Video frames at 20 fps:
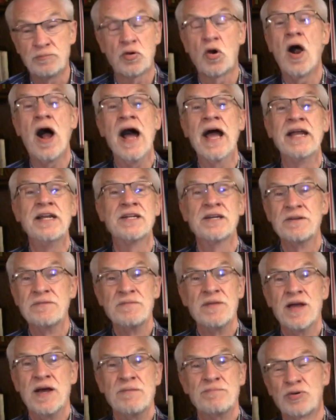pride
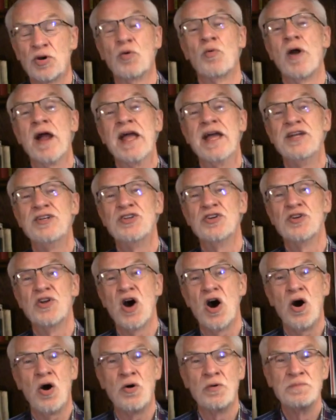parade, you
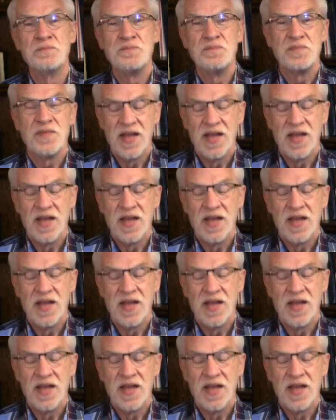know,